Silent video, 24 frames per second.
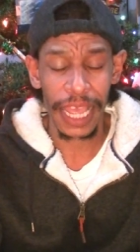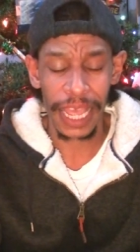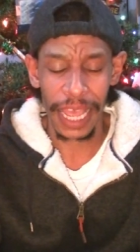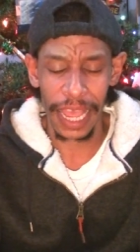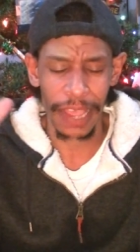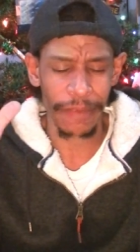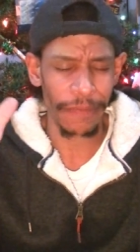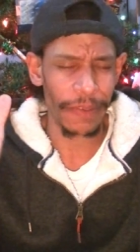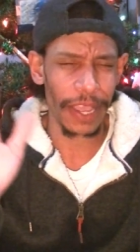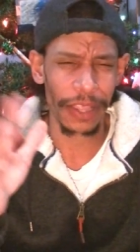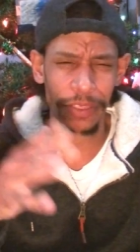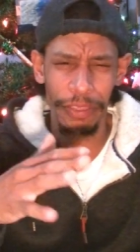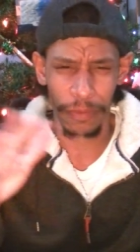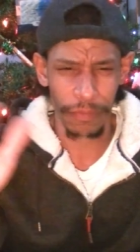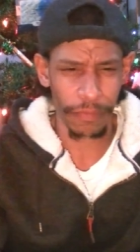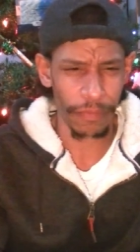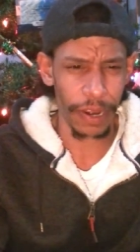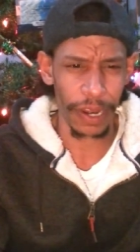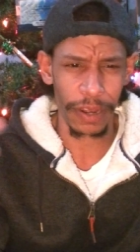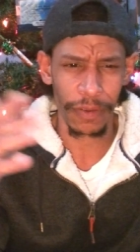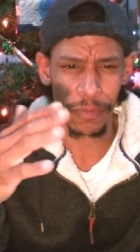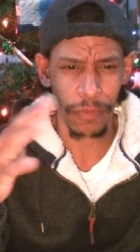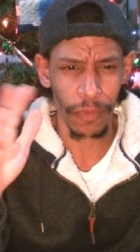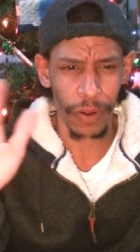I've got the
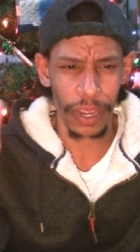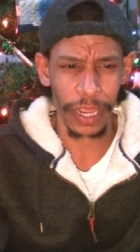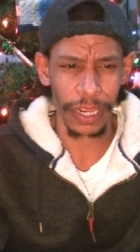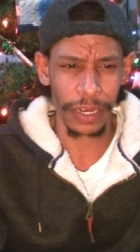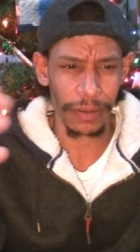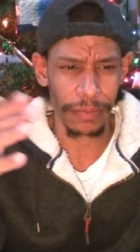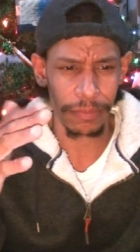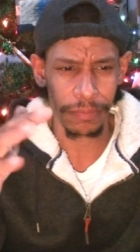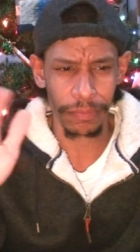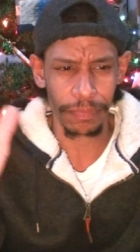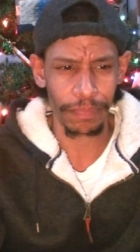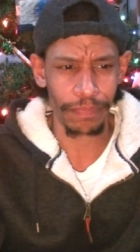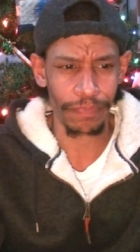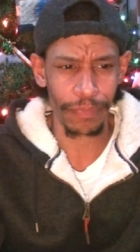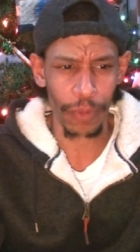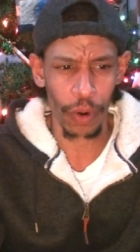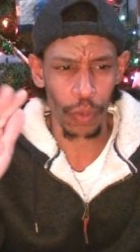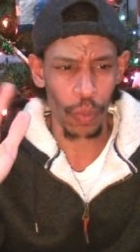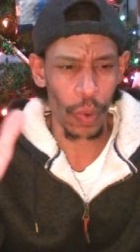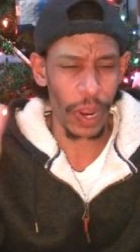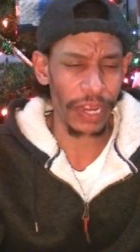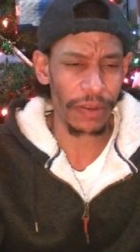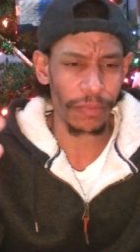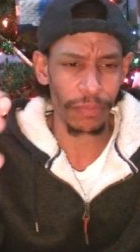red and white and
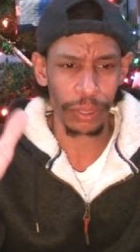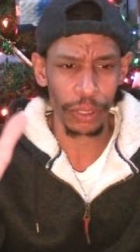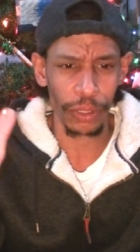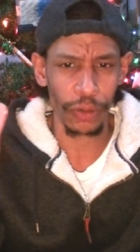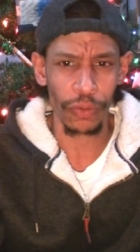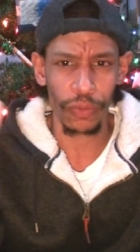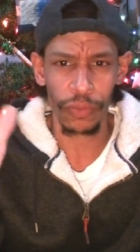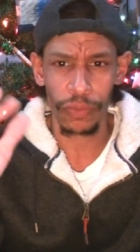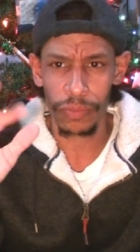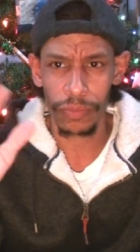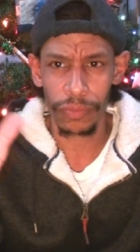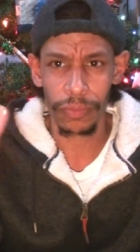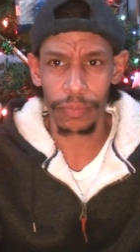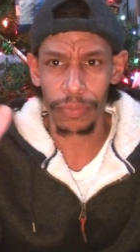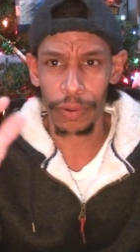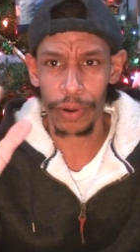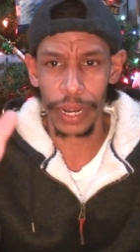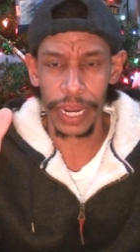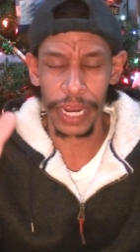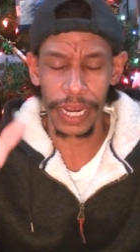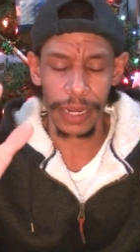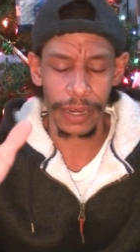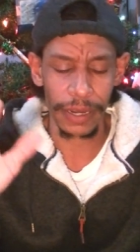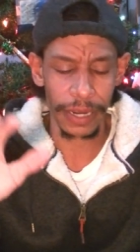or white and blue
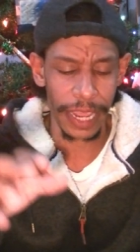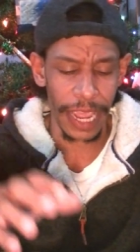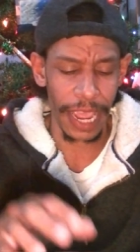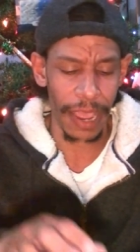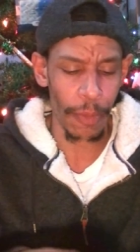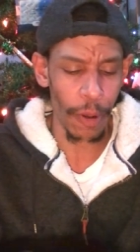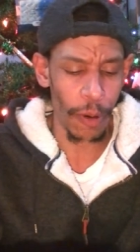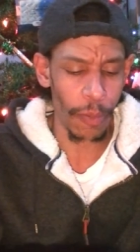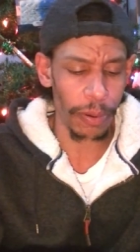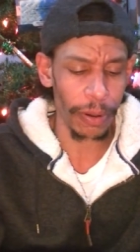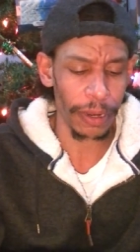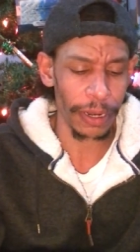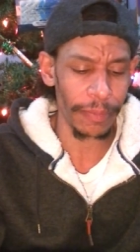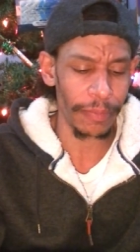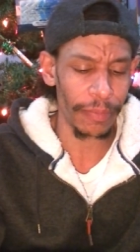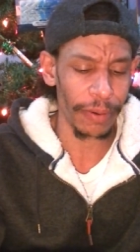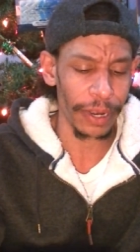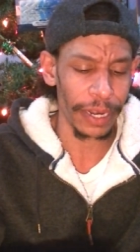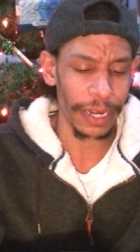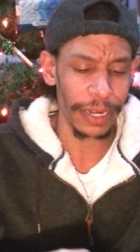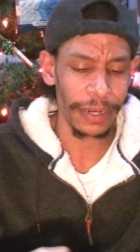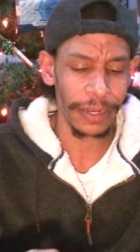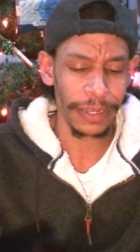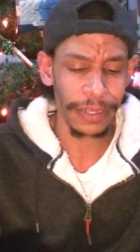braid, camo
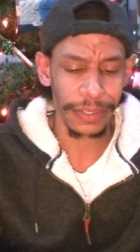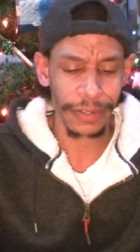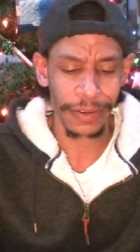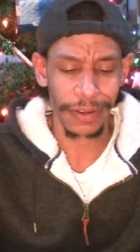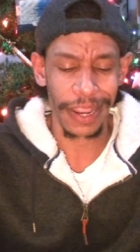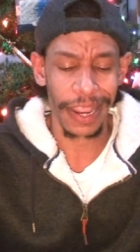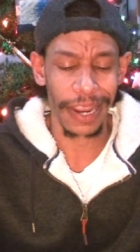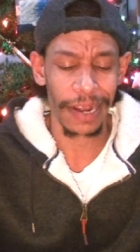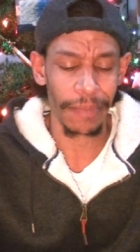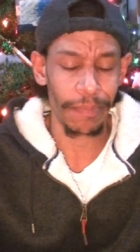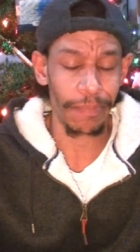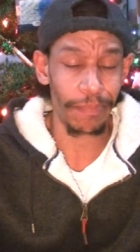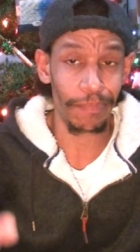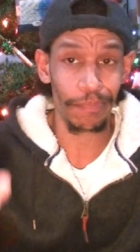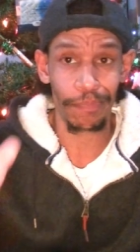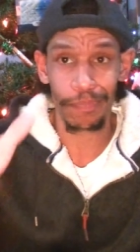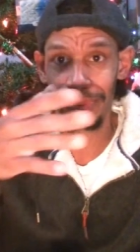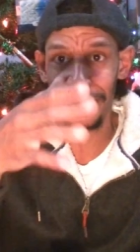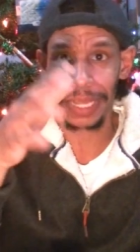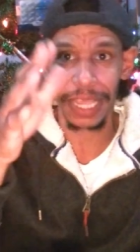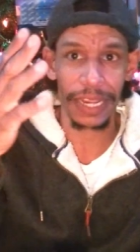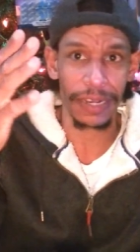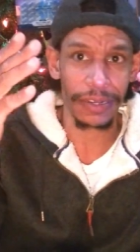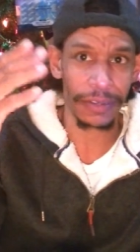braid, so it kind of
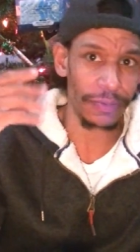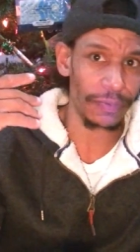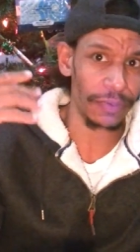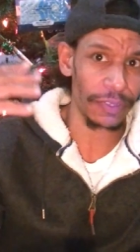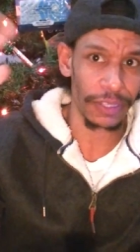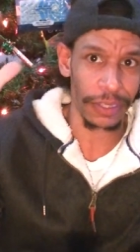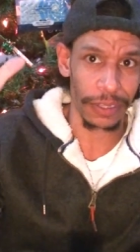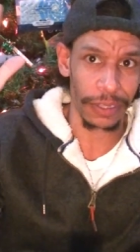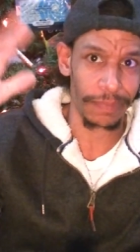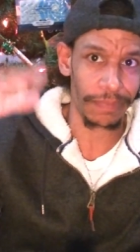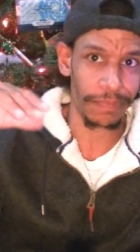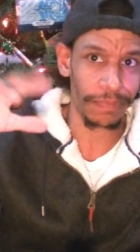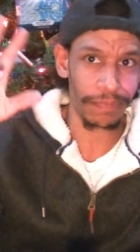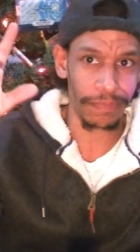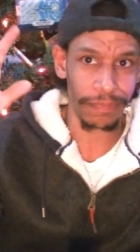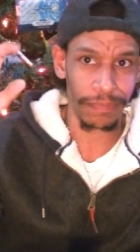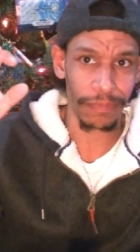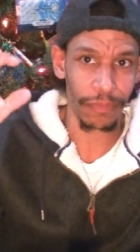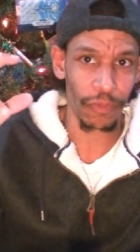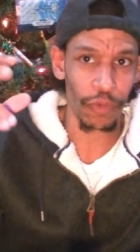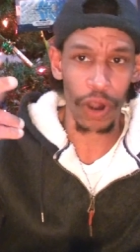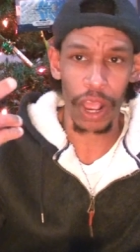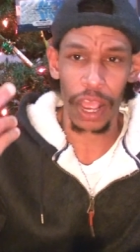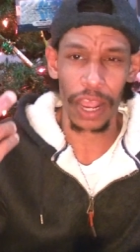blends with the
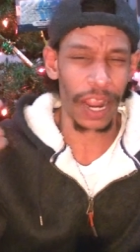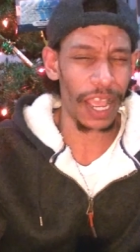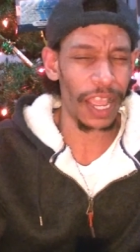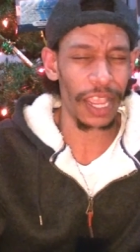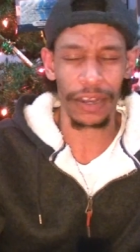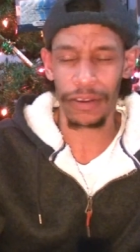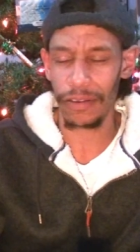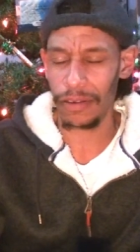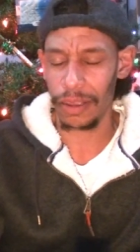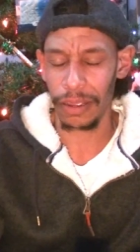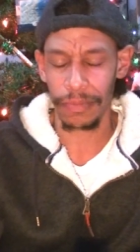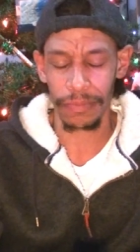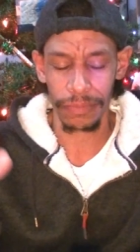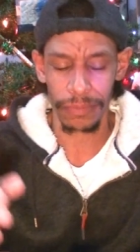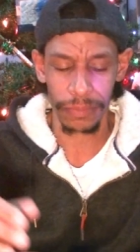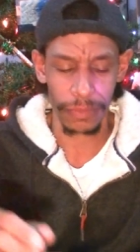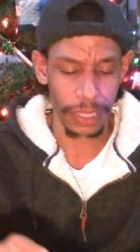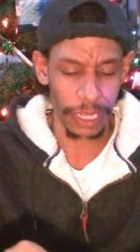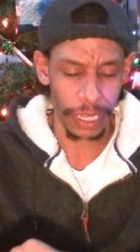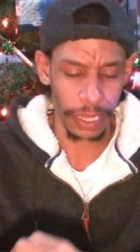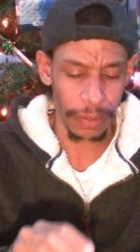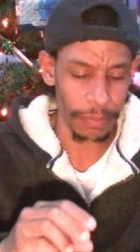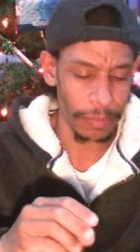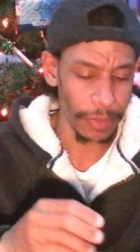raw. I know I'm
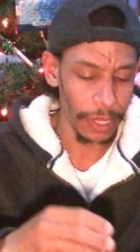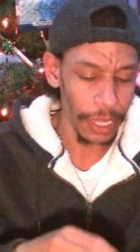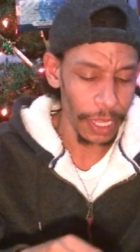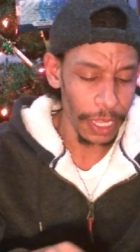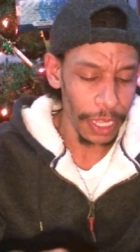lame,